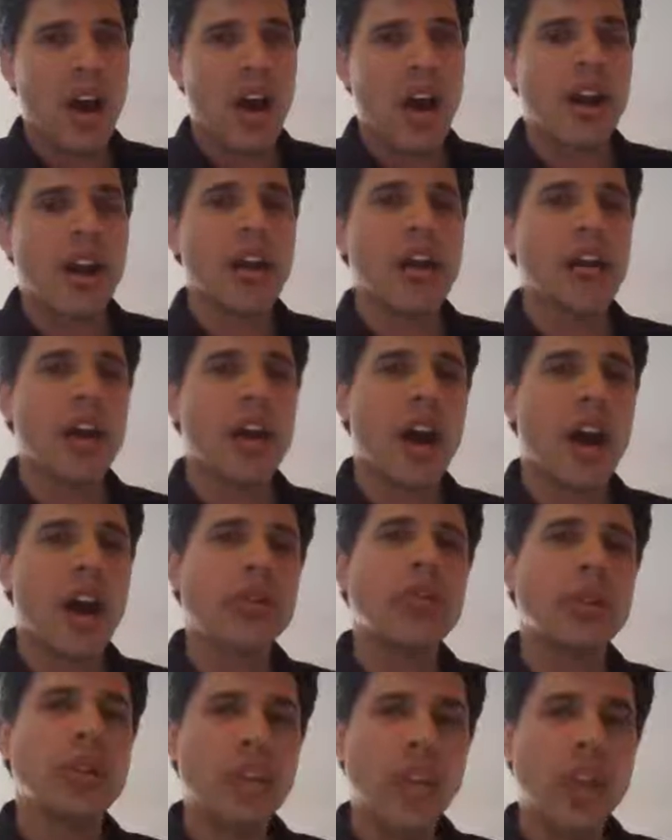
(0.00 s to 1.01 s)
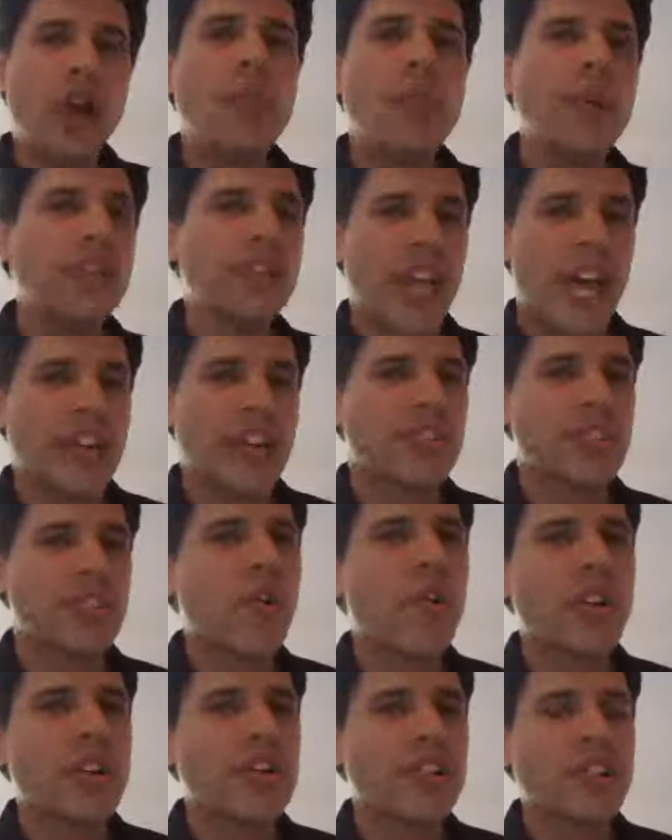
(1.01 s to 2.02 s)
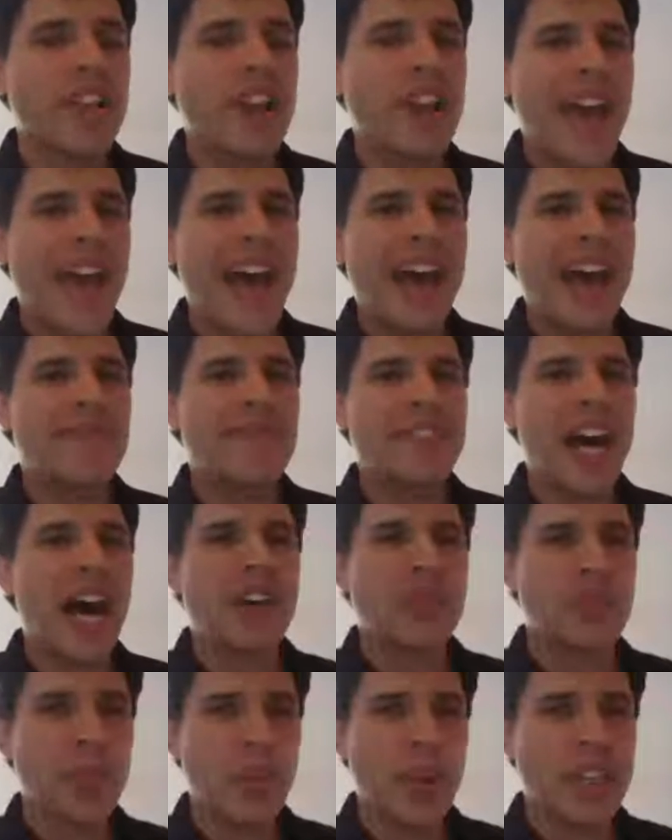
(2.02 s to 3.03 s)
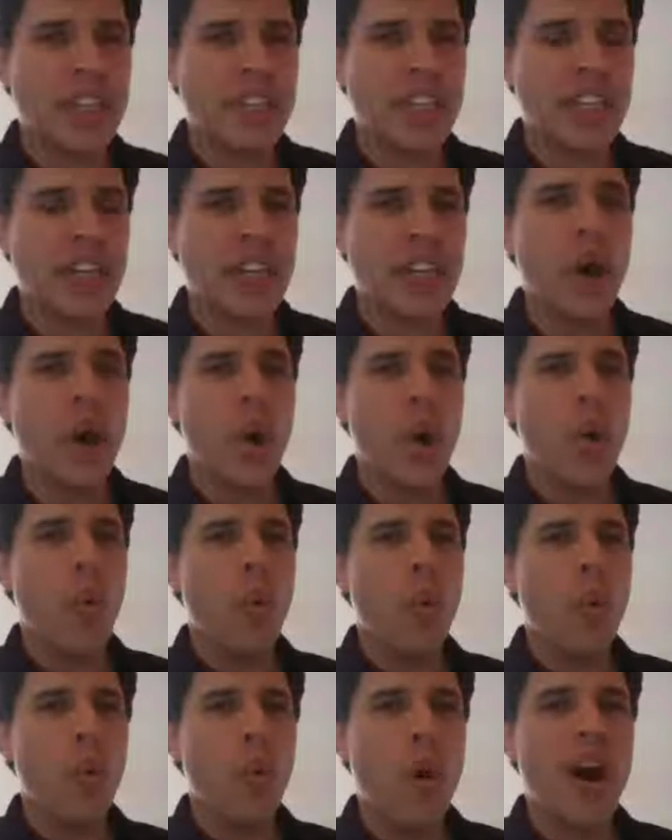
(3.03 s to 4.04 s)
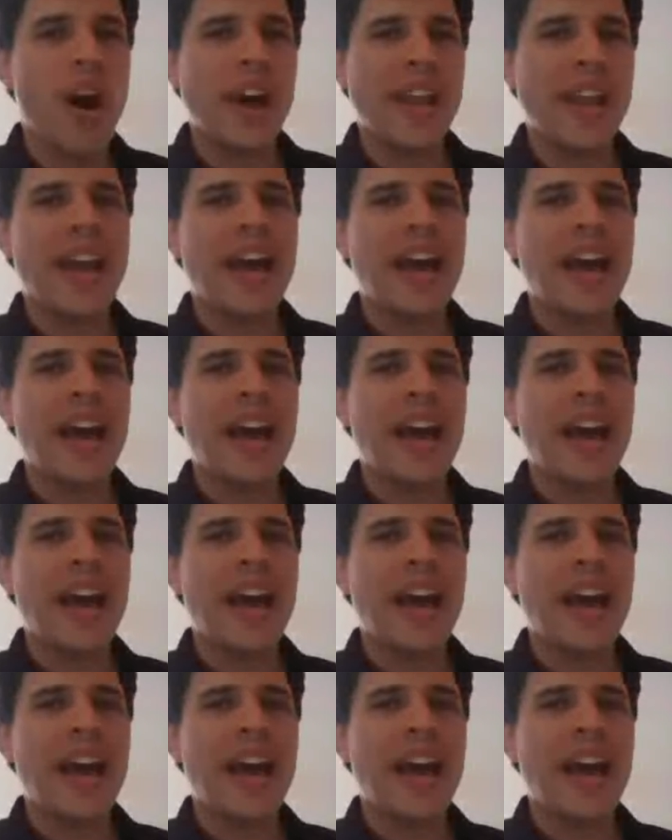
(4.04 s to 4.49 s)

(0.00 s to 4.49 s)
our global test scores have not risen one